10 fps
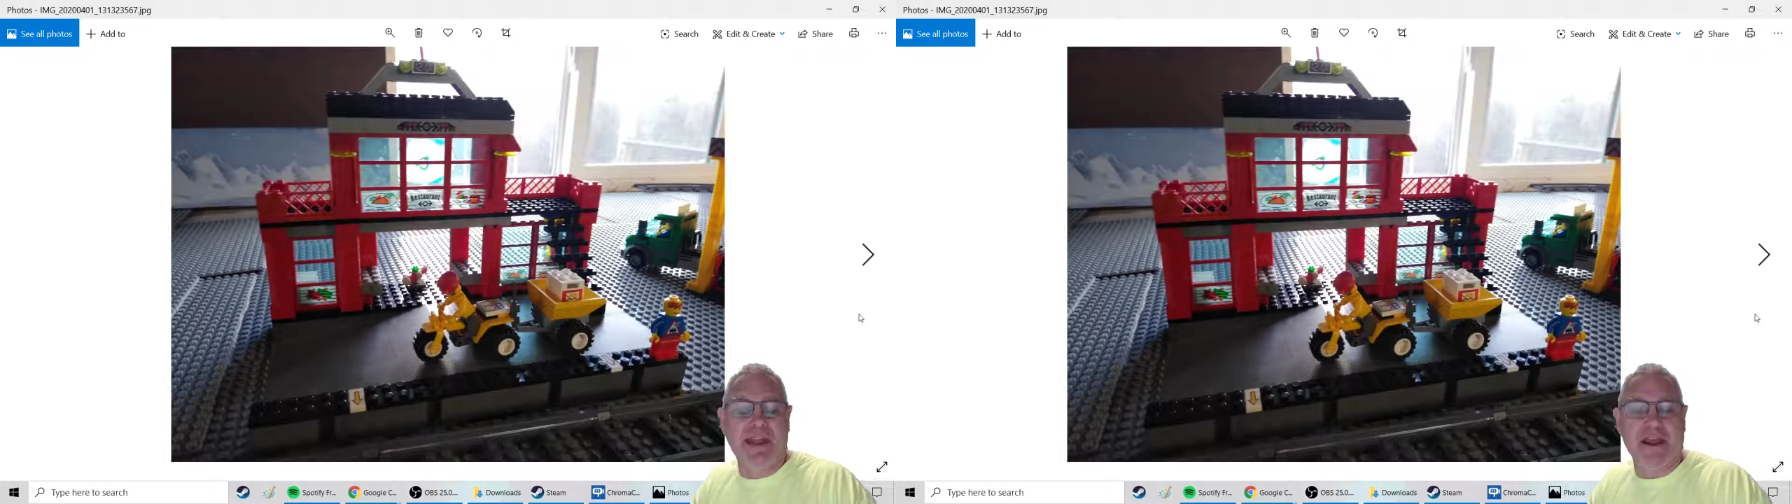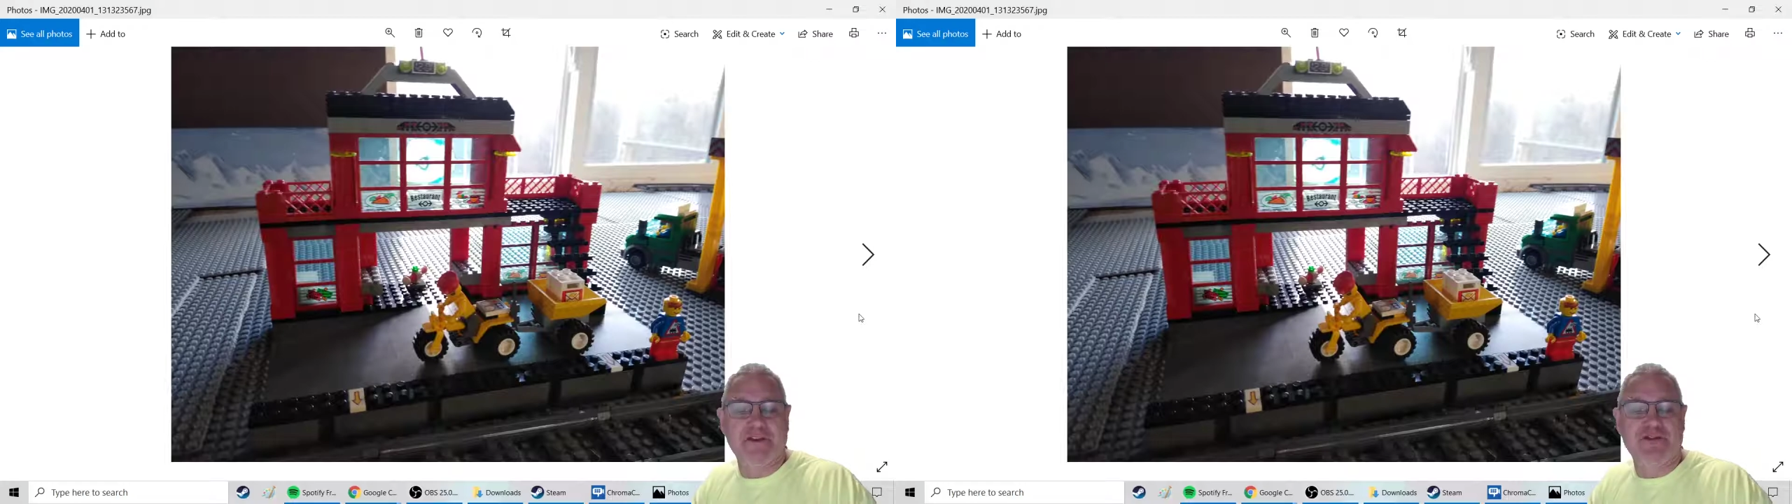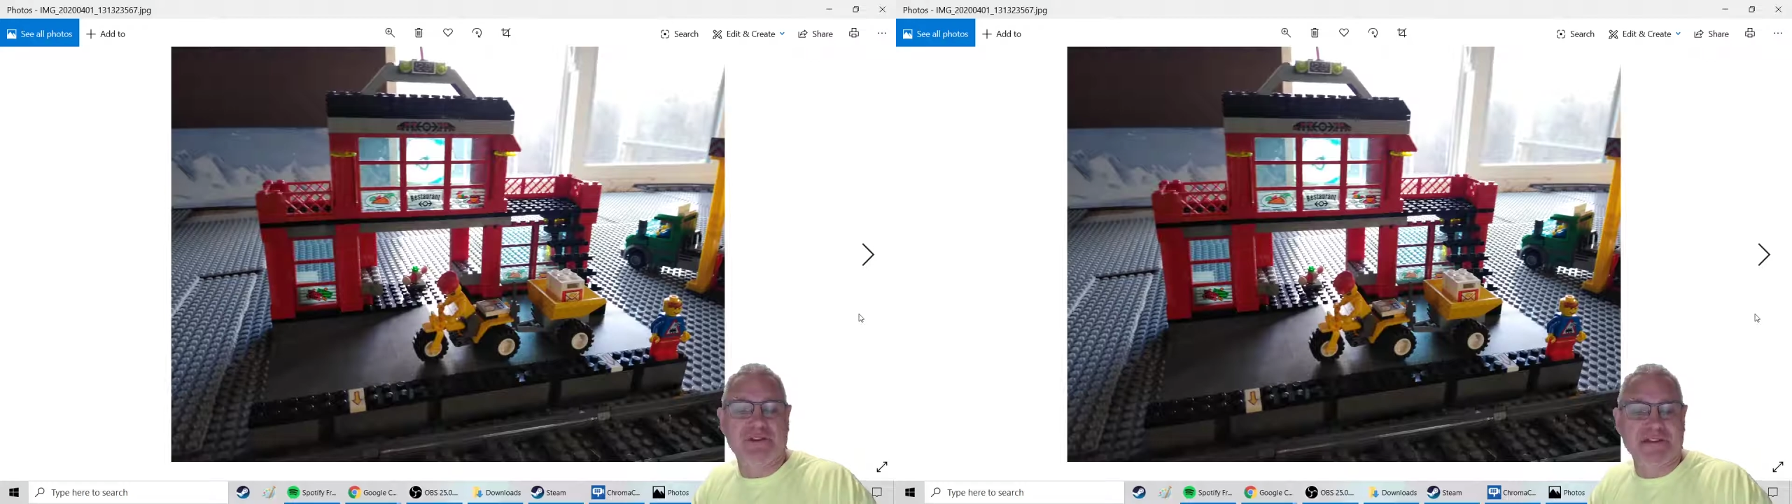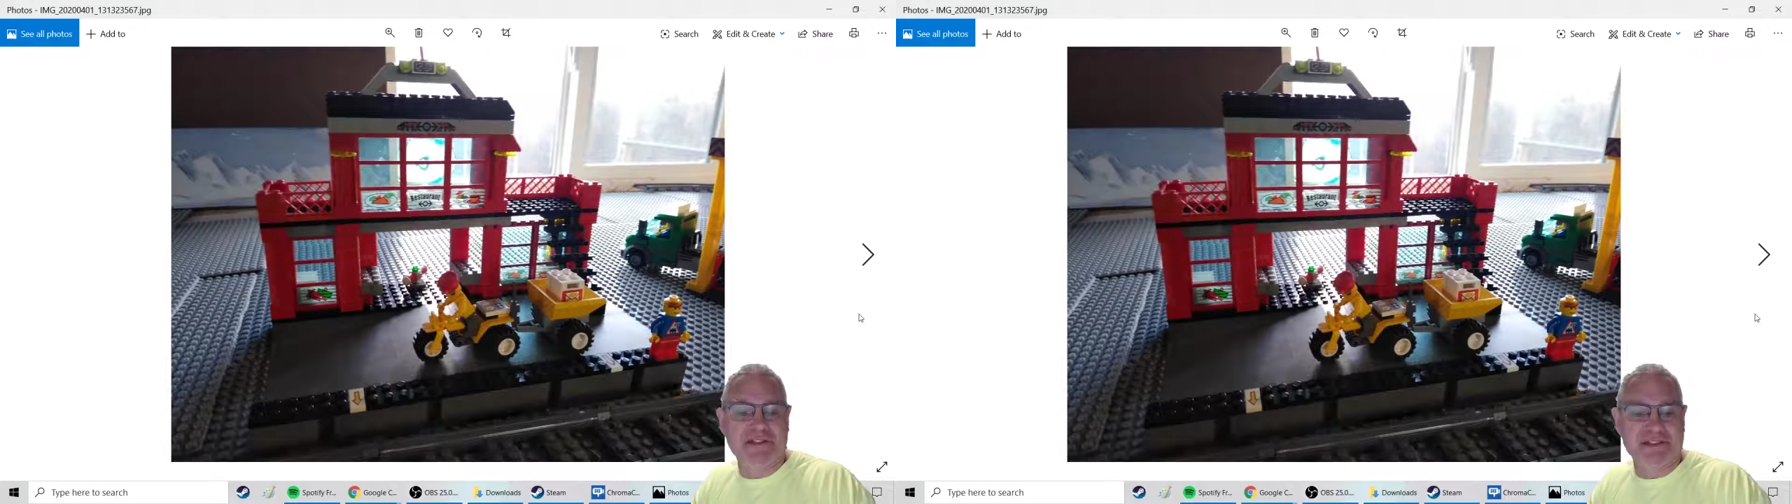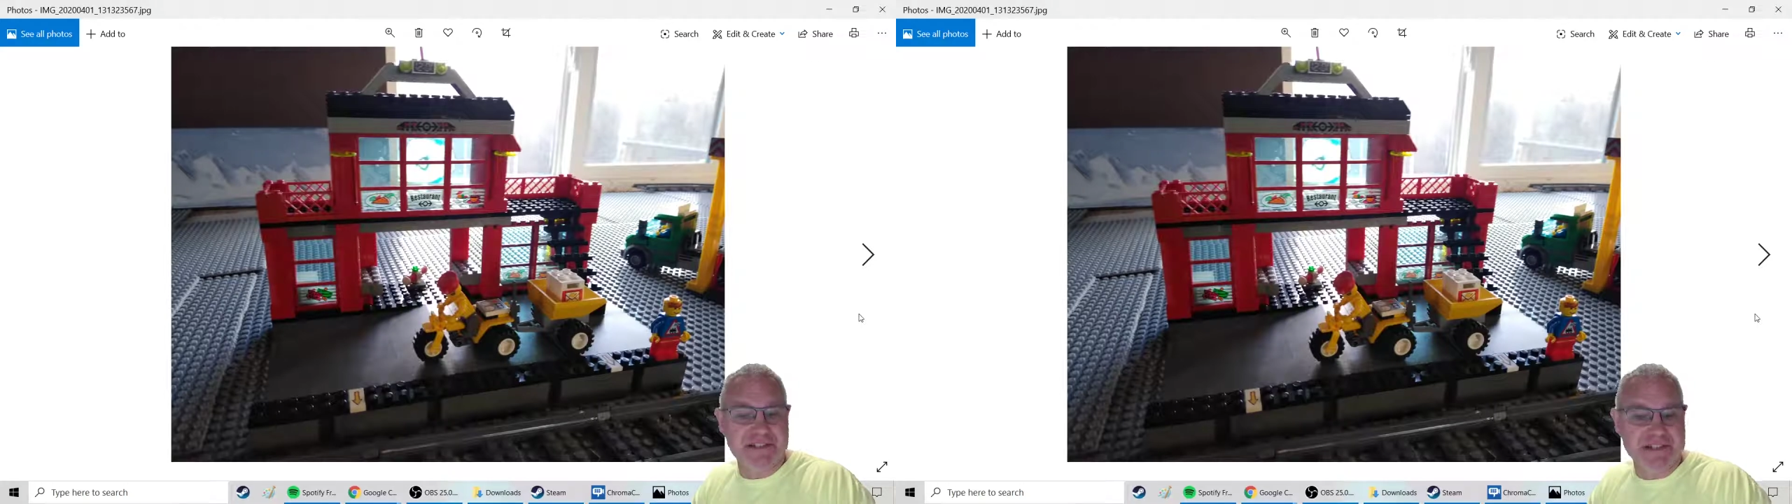entrance
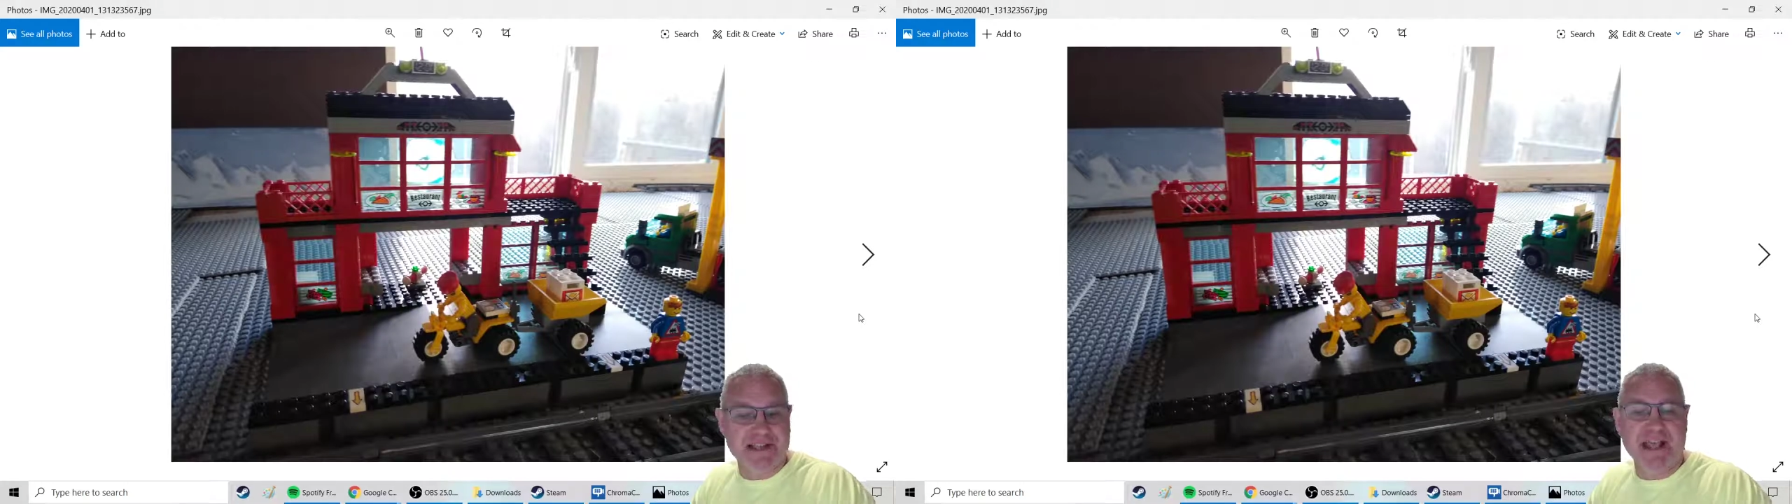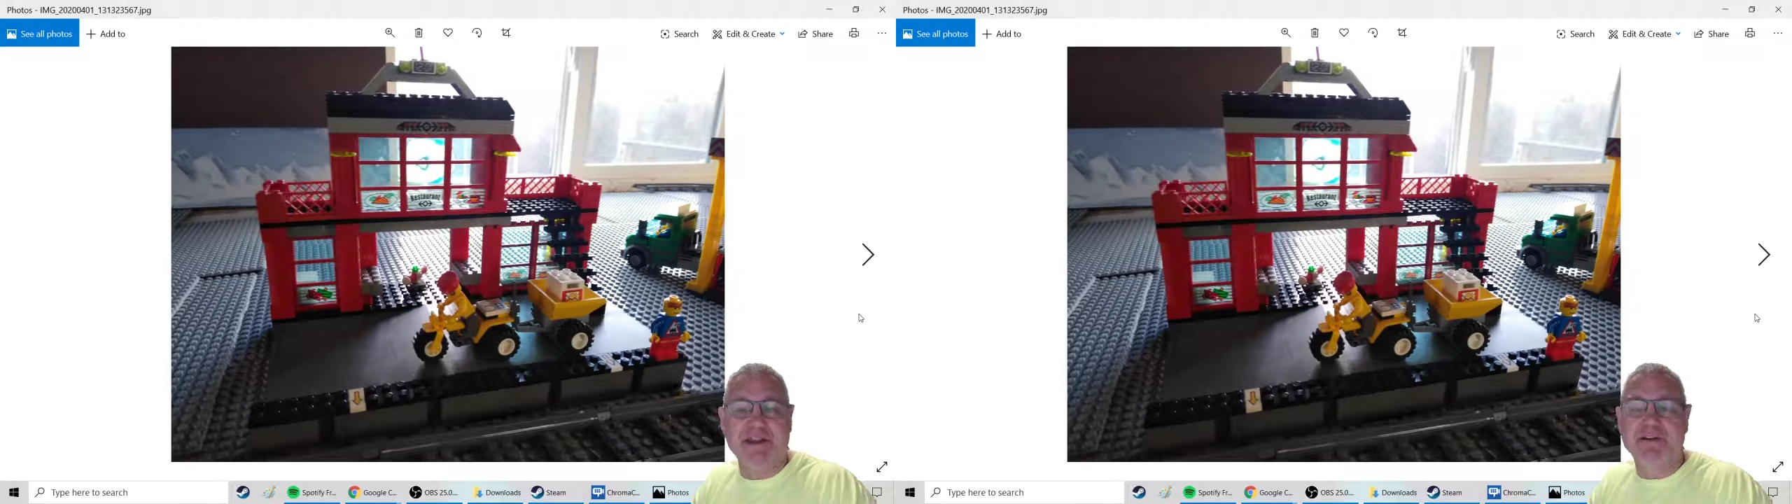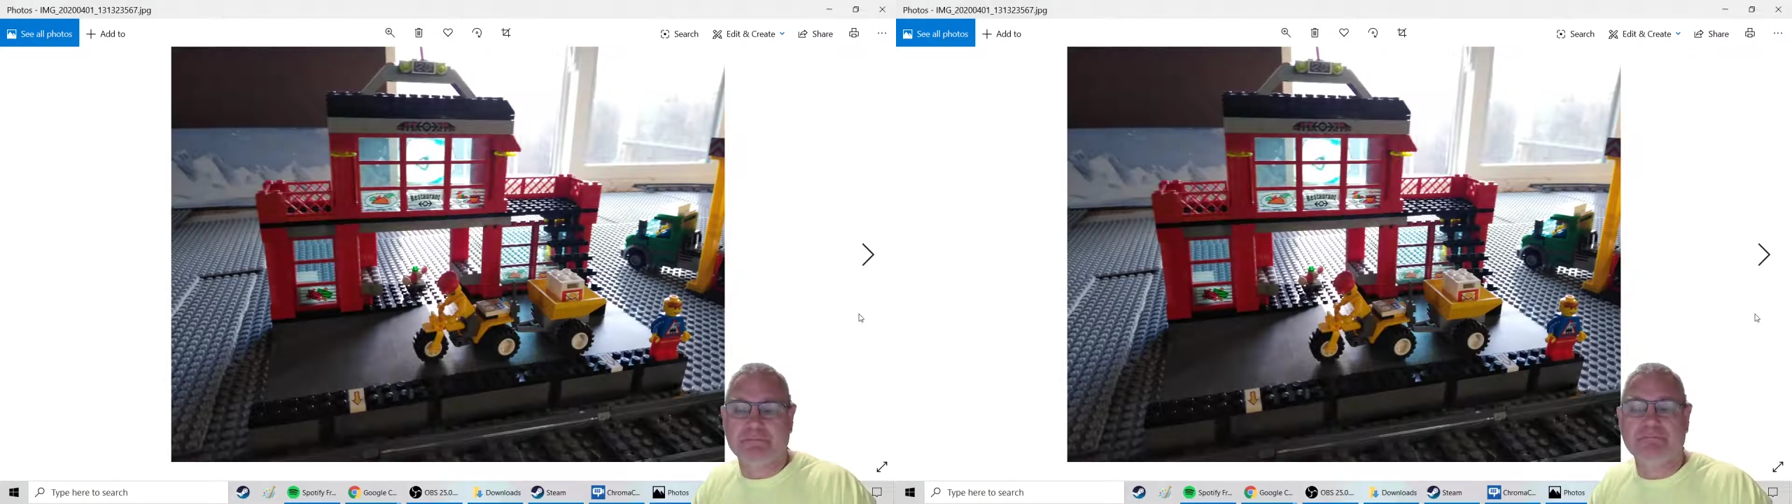to Disneyland